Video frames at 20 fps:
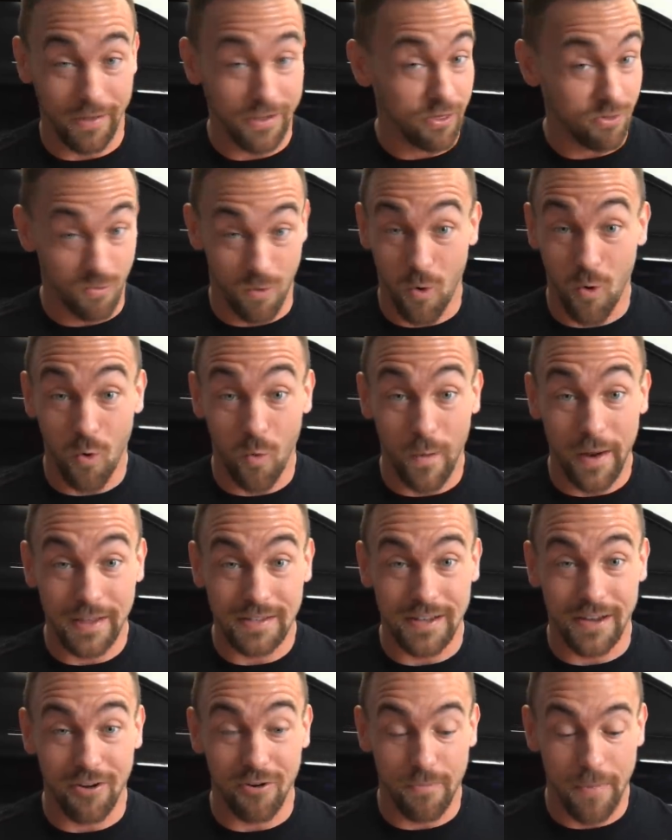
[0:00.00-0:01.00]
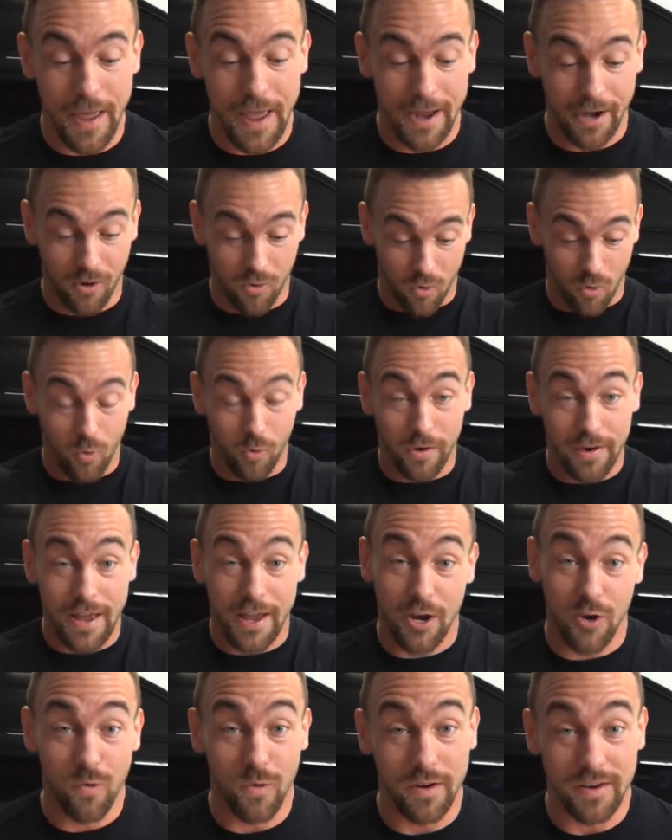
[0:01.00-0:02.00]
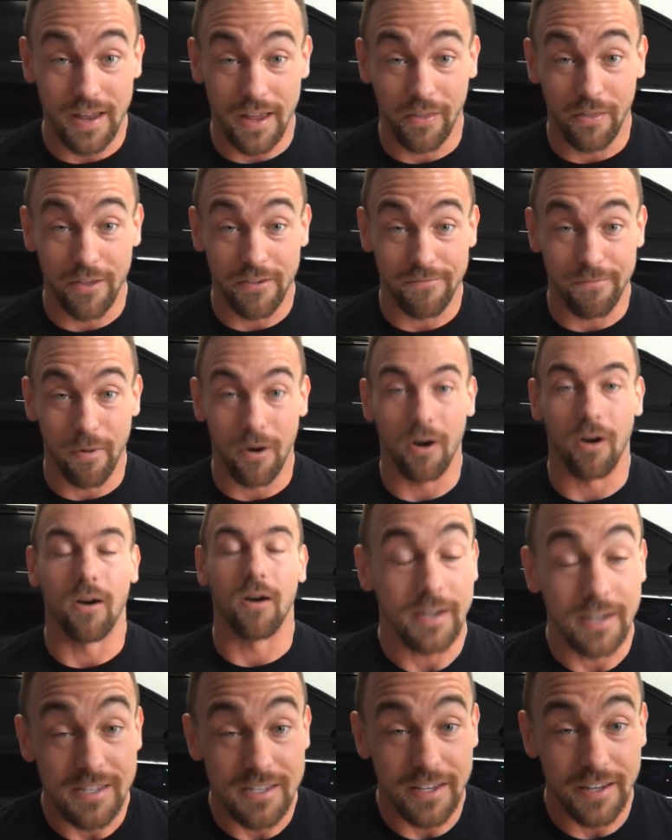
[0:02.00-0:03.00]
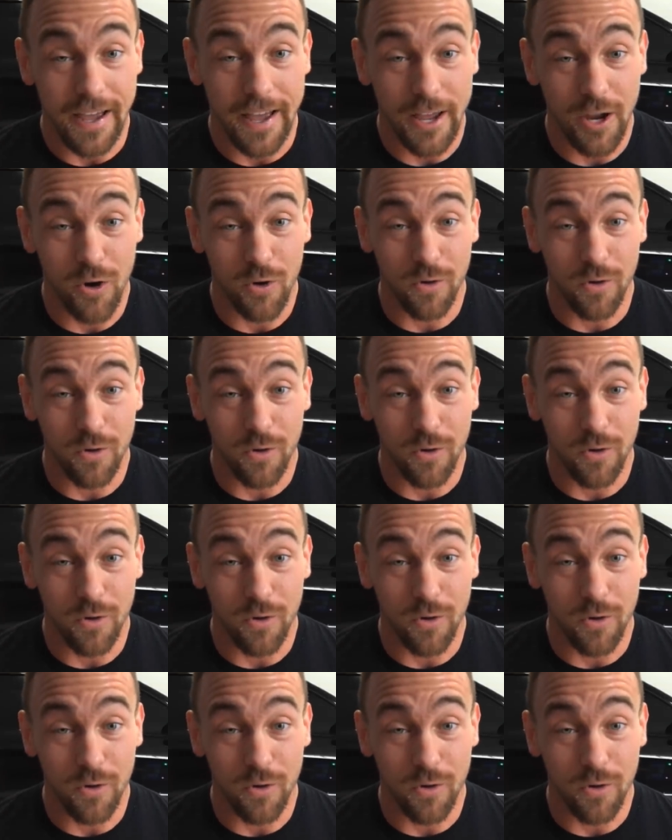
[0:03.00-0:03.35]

like throwing weights on her back or holding onto a deadlift bar. He's the guy